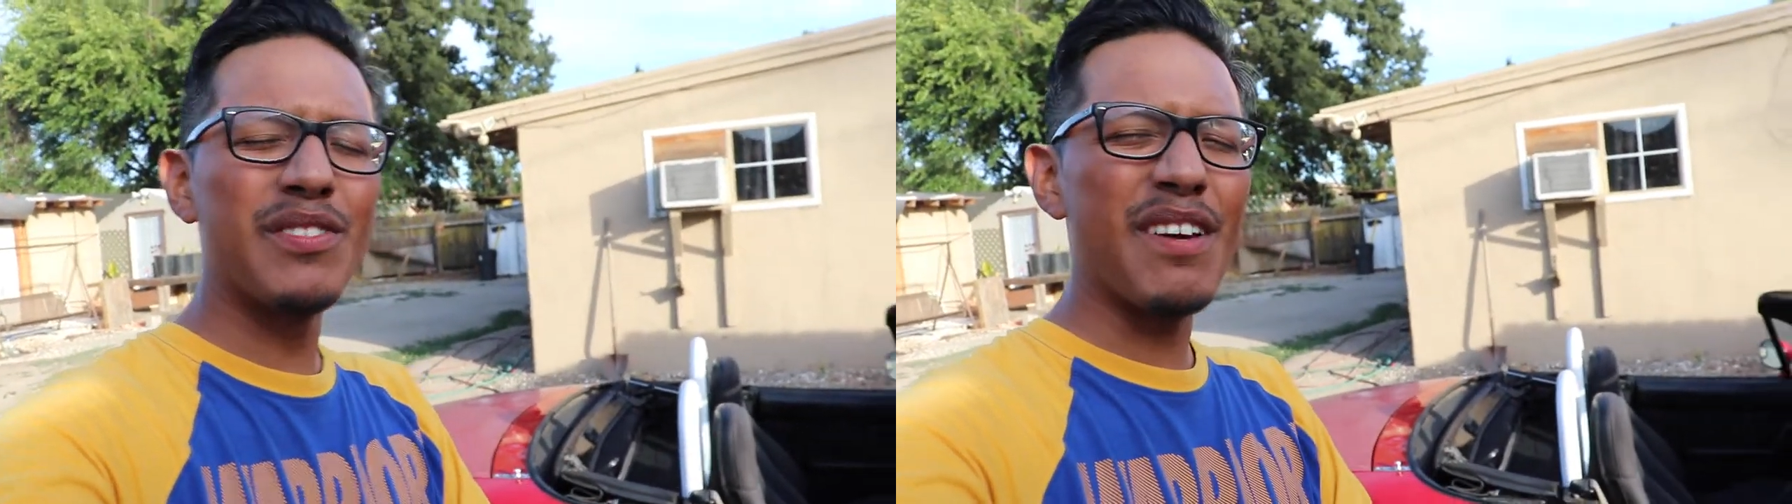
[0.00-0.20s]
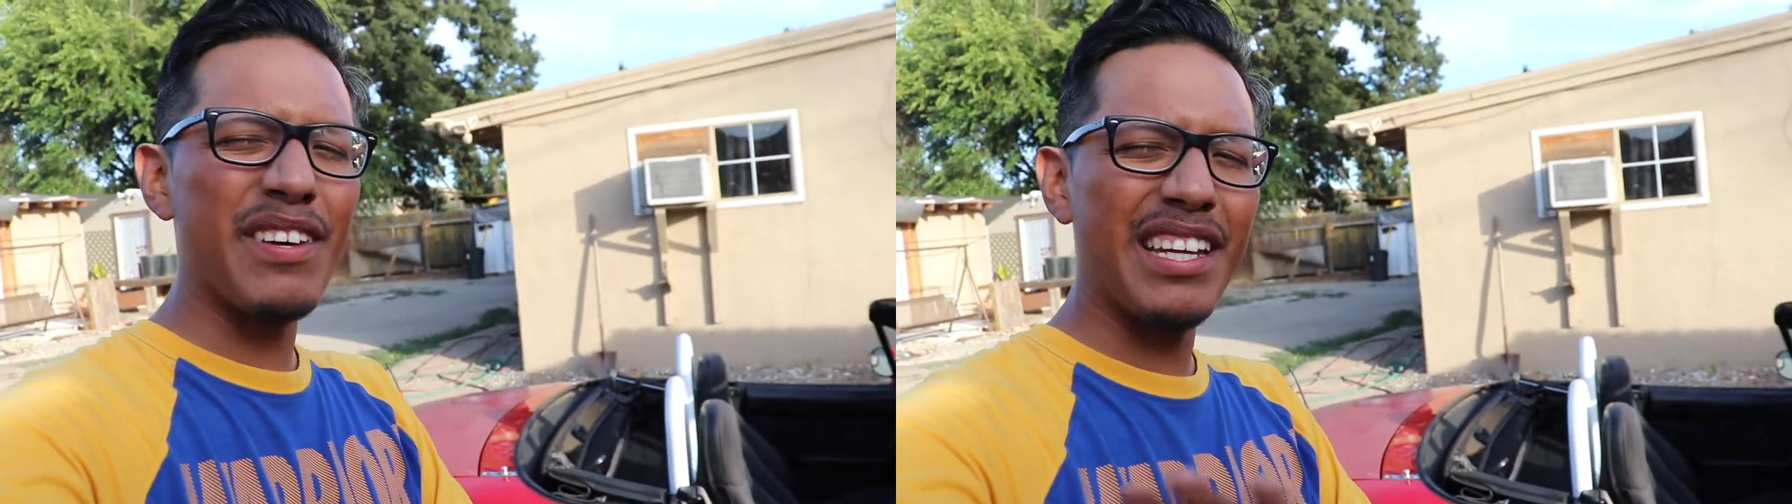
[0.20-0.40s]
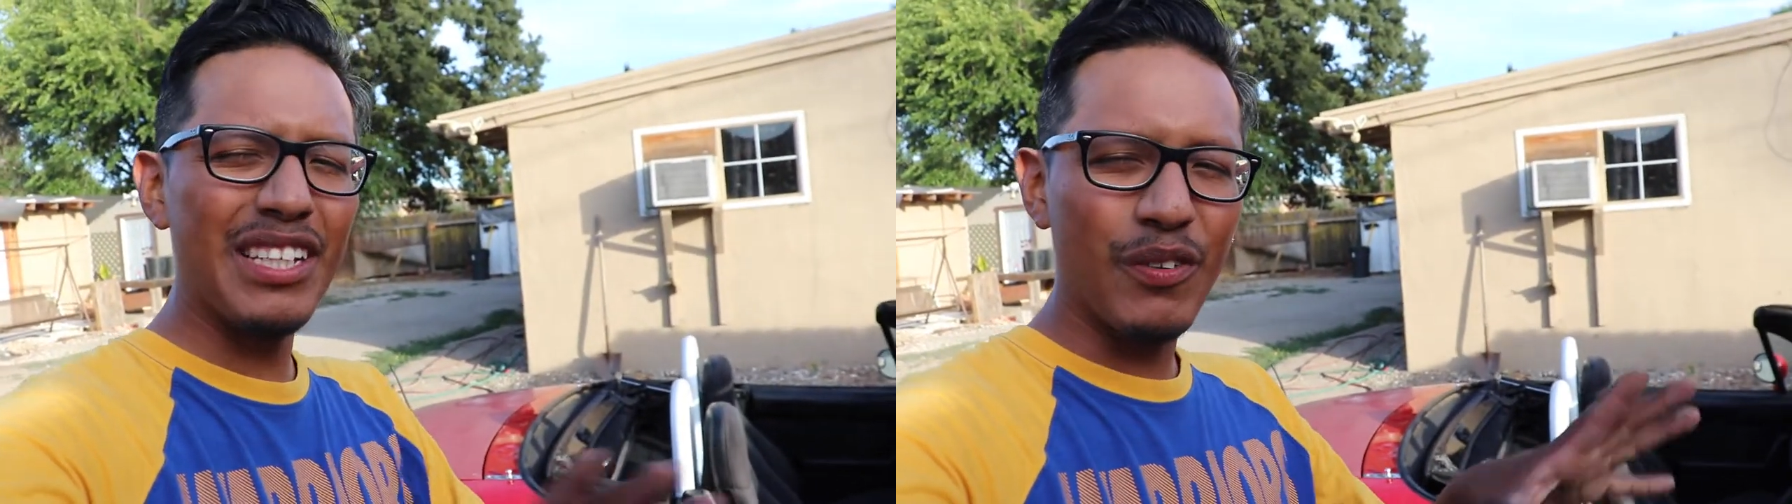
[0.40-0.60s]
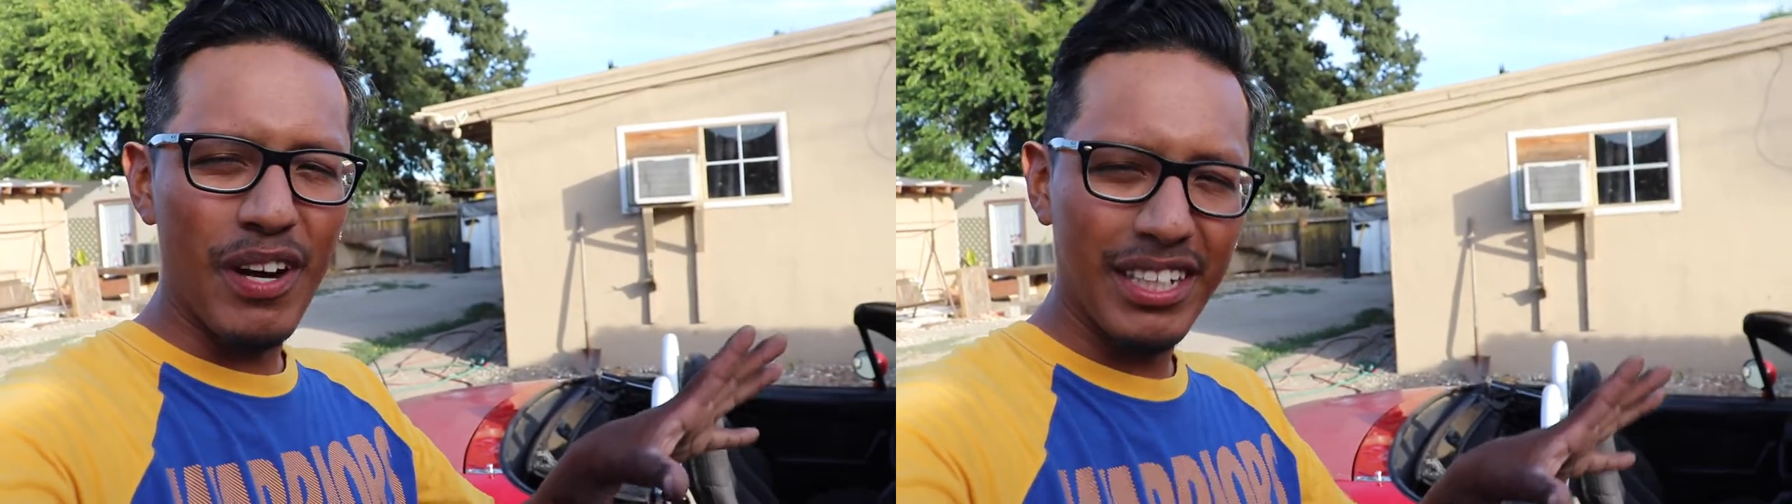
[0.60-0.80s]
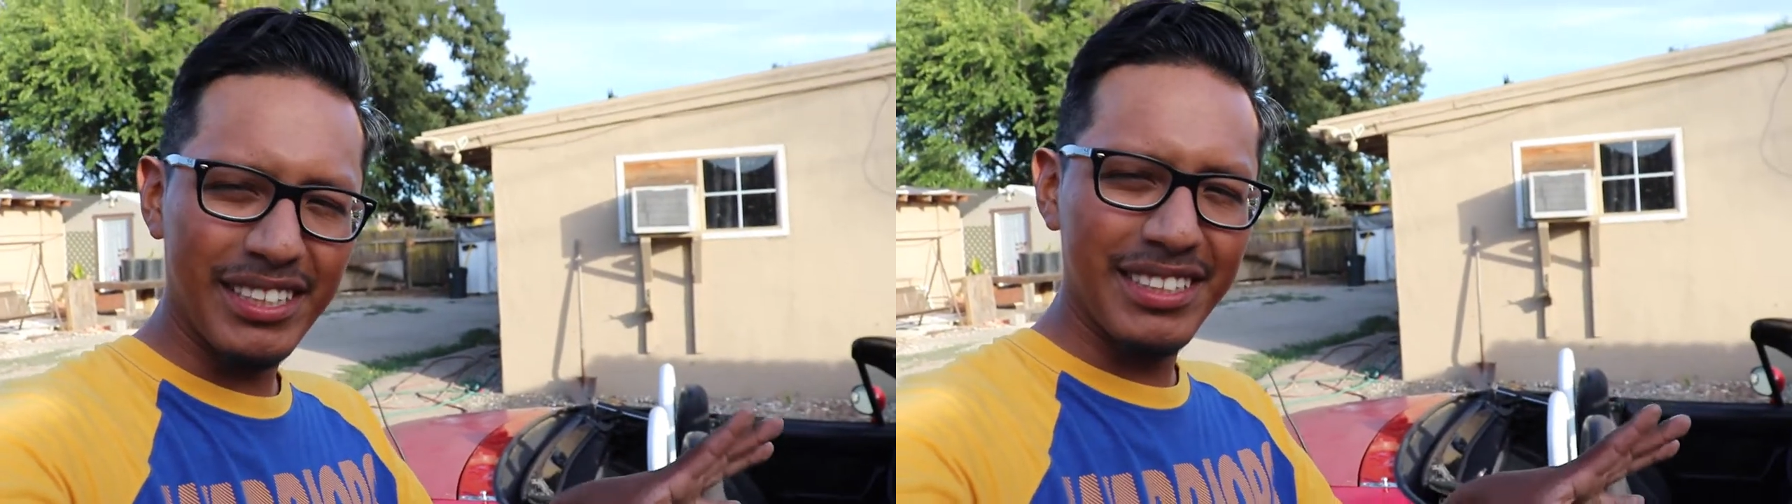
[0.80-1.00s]
you have any
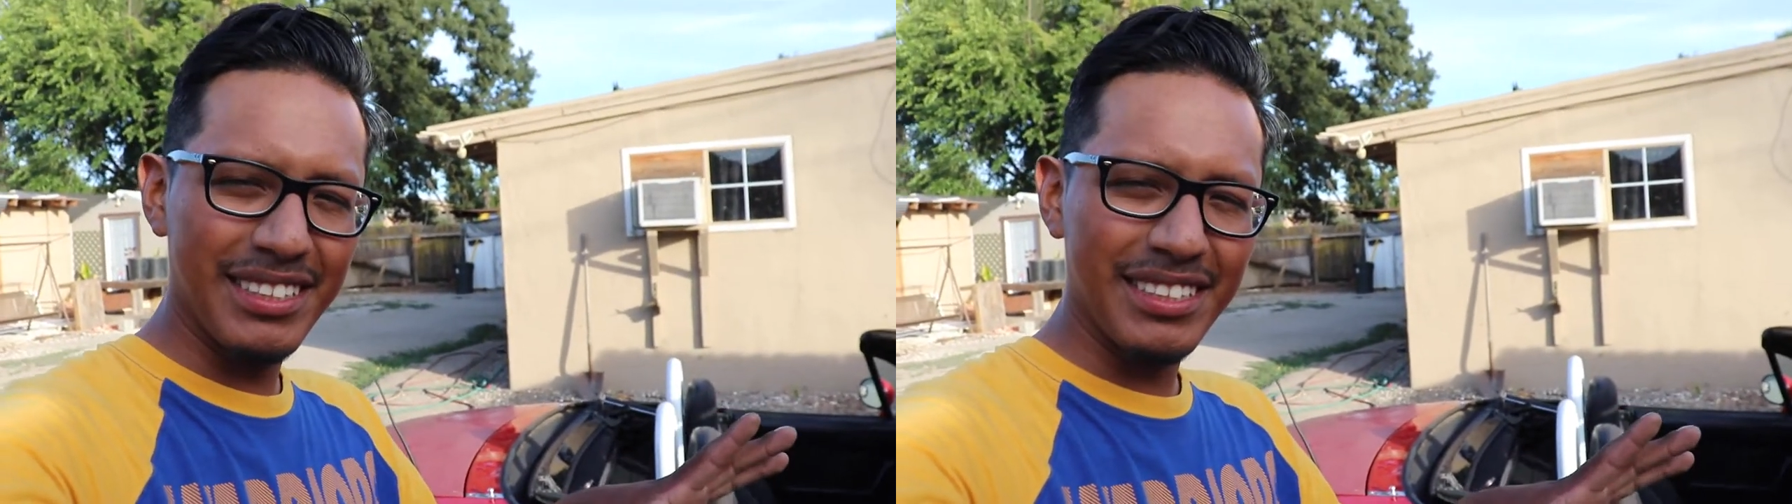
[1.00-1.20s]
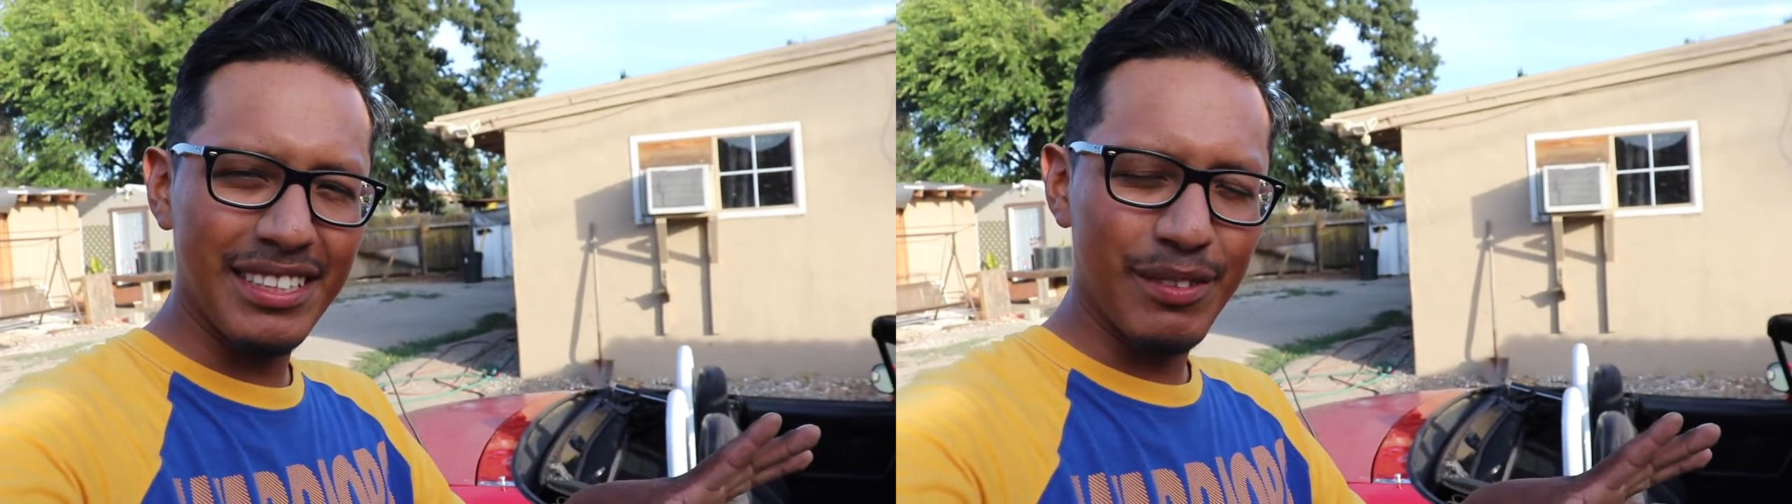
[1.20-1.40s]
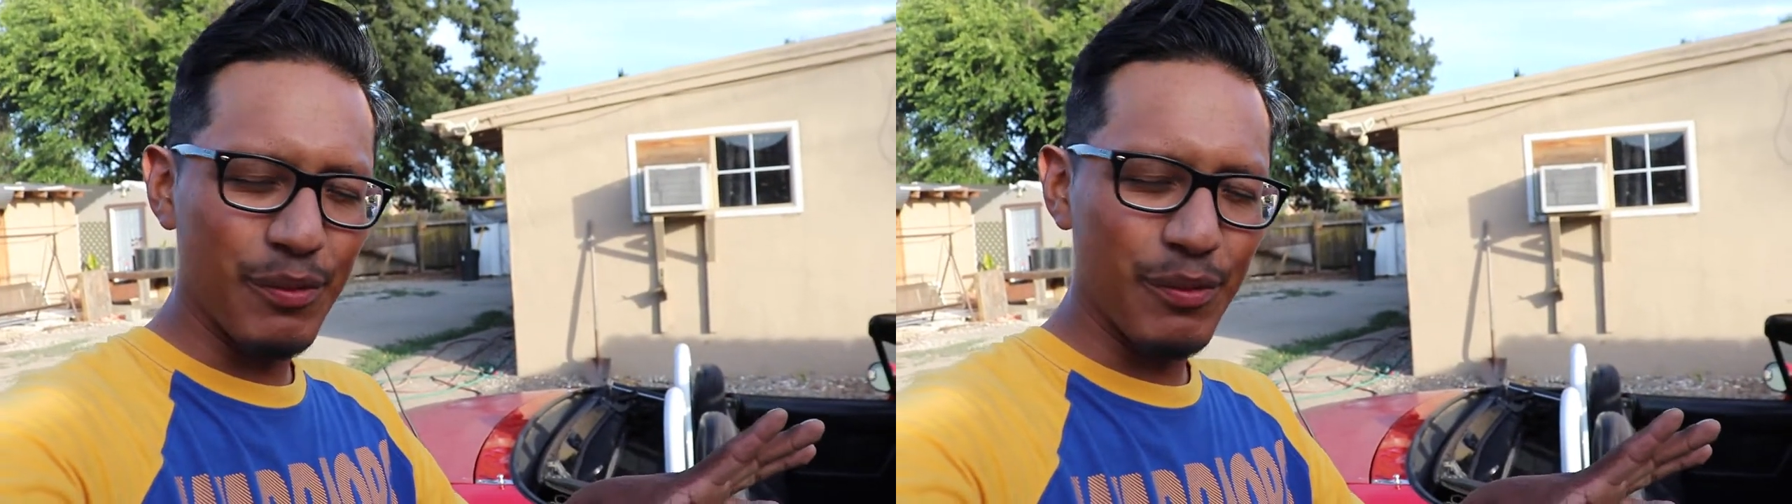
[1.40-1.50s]
questions